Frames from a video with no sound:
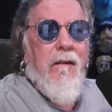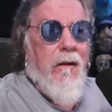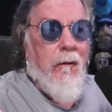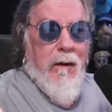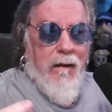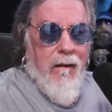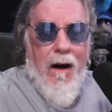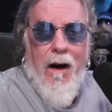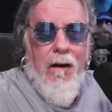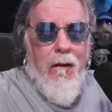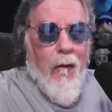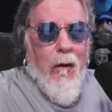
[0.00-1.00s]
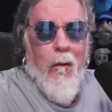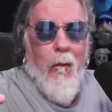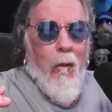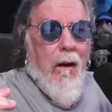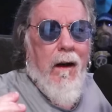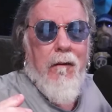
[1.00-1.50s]
They're retired or
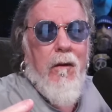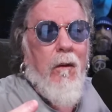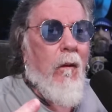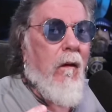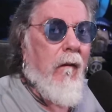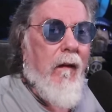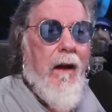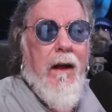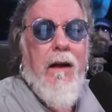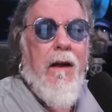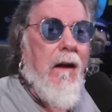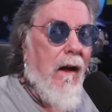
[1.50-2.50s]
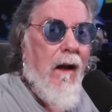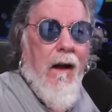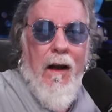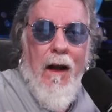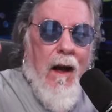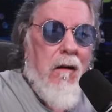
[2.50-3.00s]
whatever, or they
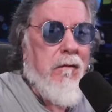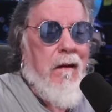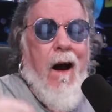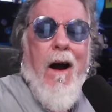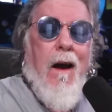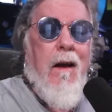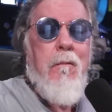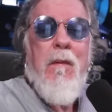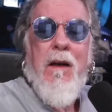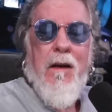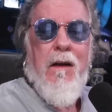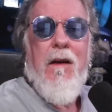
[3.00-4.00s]
have time